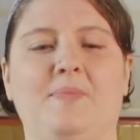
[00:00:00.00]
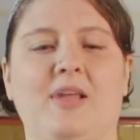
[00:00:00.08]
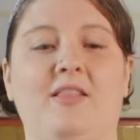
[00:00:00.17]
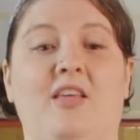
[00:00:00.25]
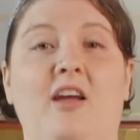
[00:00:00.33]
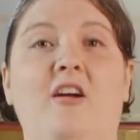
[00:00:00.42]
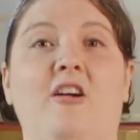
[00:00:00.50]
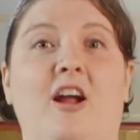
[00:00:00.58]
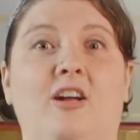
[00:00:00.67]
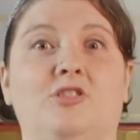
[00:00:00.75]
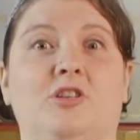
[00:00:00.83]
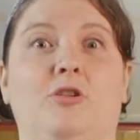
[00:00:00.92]
they are
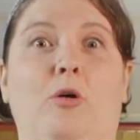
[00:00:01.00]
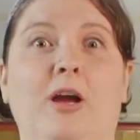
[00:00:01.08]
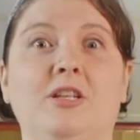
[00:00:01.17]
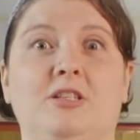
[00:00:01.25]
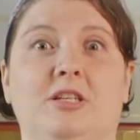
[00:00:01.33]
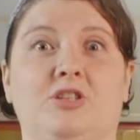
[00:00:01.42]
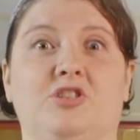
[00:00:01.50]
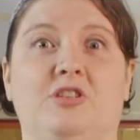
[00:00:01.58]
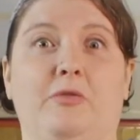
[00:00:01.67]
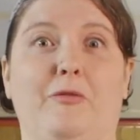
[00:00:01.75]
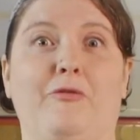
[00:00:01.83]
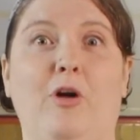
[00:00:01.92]
actually quite delicious
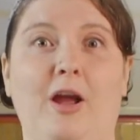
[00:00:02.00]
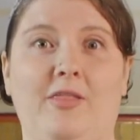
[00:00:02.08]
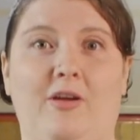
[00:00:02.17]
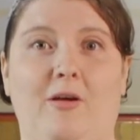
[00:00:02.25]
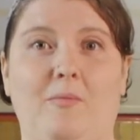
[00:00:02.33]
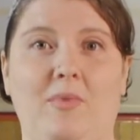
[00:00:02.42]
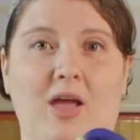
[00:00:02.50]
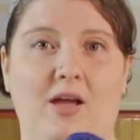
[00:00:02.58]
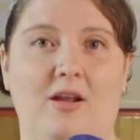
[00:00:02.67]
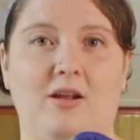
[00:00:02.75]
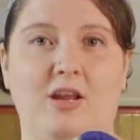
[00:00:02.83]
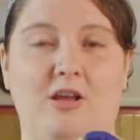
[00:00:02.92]
if we fry them,
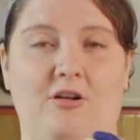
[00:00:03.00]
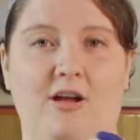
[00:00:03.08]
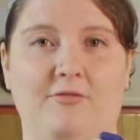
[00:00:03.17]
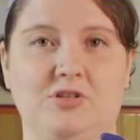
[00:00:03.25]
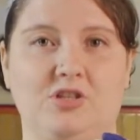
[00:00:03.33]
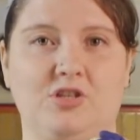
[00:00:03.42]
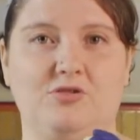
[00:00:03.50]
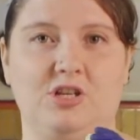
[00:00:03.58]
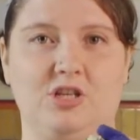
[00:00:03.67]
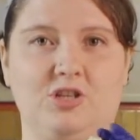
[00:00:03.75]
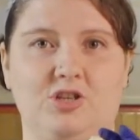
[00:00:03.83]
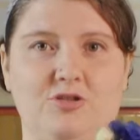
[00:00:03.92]
and you'll have to tune
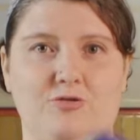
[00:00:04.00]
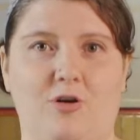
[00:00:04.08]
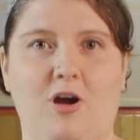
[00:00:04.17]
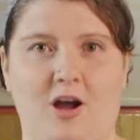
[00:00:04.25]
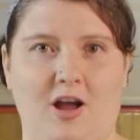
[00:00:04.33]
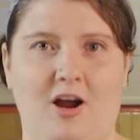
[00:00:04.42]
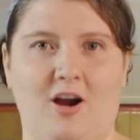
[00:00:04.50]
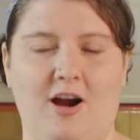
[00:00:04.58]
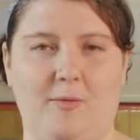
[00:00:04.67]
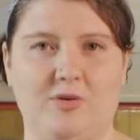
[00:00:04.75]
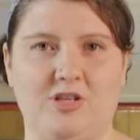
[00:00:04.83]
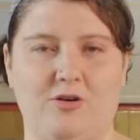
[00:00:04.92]
into our
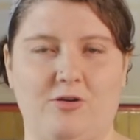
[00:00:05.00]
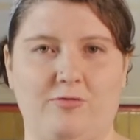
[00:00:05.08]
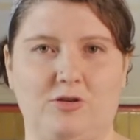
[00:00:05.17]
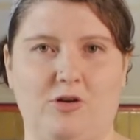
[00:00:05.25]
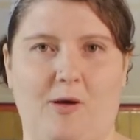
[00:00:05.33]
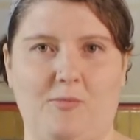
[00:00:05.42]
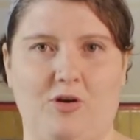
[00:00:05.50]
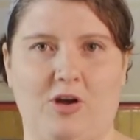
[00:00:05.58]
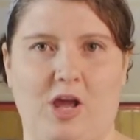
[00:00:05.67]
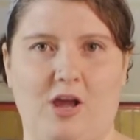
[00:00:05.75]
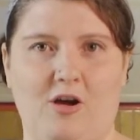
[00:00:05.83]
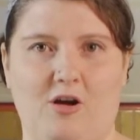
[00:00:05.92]
episode of Scrap
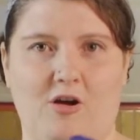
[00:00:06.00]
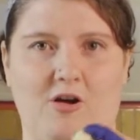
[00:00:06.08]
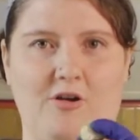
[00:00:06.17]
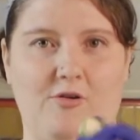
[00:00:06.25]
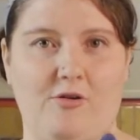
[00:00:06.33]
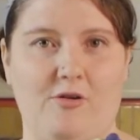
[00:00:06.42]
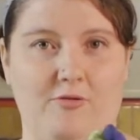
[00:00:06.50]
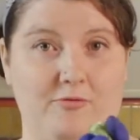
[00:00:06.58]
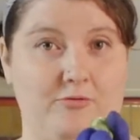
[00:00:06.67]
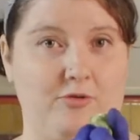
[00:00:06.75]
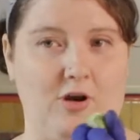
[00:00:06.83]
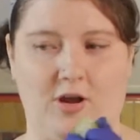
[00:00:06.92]
Cooking on
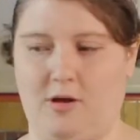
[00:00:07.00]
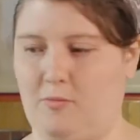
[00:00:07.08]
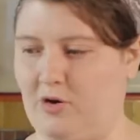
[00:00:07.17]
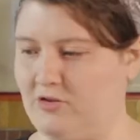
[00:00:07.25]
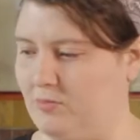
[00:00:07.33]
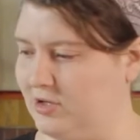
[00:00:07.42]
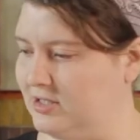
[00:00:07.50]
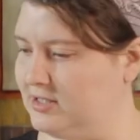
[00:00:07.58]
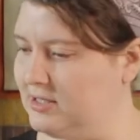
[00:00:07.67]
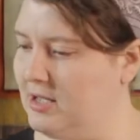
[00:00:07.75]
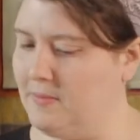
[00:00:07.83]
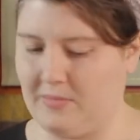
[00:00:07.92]
frying Brussels
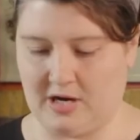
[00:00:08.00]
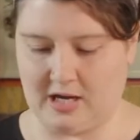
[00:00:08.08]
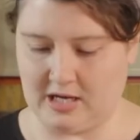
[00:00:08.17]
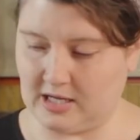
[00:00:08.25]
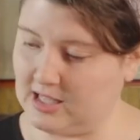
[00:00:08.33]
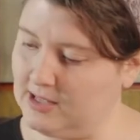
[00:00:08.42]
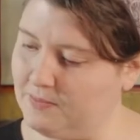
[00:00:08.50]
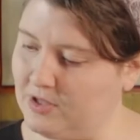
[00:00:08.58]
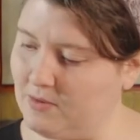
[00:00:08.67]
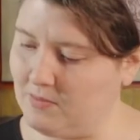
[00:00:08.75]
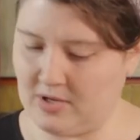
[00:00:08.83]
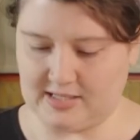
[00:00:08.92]
butts. But I'm going to keep
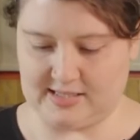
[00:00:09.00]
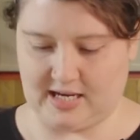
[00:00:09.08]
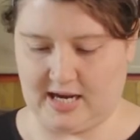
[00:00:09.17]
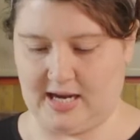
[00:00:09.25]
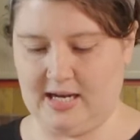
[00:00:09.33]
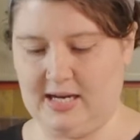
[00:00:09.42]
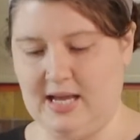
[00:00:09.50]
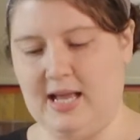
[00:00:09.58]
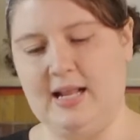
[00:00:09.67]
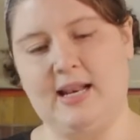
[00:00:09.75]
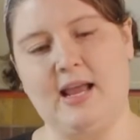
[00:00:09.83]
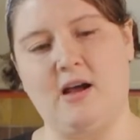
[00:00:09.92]
them aside.
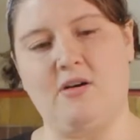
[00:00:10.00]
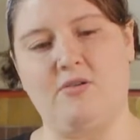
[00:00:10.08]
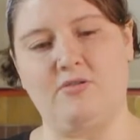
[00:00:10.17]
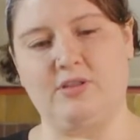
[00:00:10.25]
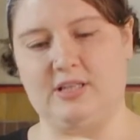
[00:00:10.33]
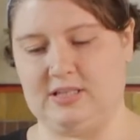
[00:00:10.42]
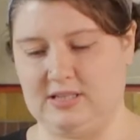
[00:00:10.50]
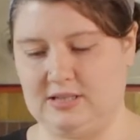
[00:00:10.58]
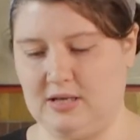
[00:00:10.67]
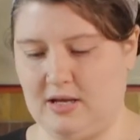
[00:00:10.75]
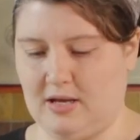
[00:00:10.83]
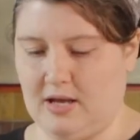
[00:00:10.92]
Now
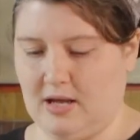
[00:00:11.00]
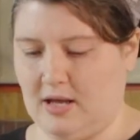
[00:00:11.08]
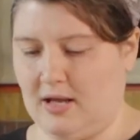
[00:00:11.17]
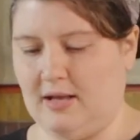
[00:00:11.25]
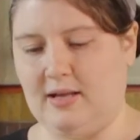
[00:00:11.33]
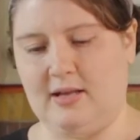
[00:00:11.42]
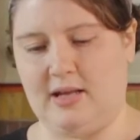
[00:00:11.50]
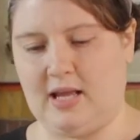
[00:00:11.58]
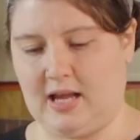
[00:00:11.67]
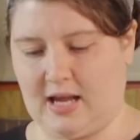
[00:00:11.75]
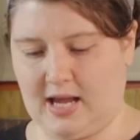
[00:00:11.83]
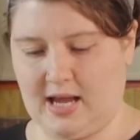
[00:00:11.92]
this
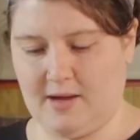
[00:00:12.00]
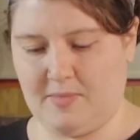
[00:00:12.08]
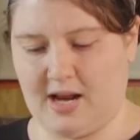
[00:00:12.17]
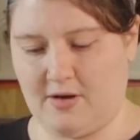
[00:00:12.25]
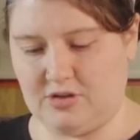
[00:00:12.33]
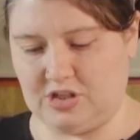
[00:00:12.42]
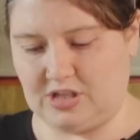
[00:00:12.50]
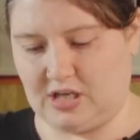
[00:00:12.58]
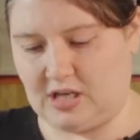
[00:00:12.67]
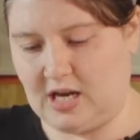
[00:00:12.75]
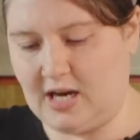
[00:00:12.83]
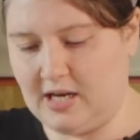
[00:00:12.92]
guy, I'm now just
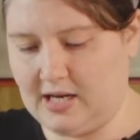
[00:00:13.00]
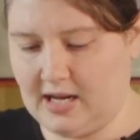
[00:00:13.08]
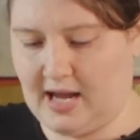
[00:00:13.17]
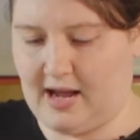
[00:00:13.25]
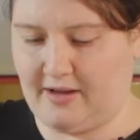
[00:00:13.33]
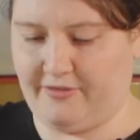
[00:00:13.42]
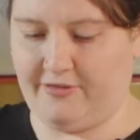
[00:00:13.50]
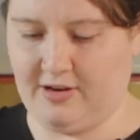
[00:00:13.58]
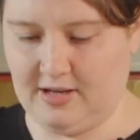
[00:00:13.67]
going to cut it in half.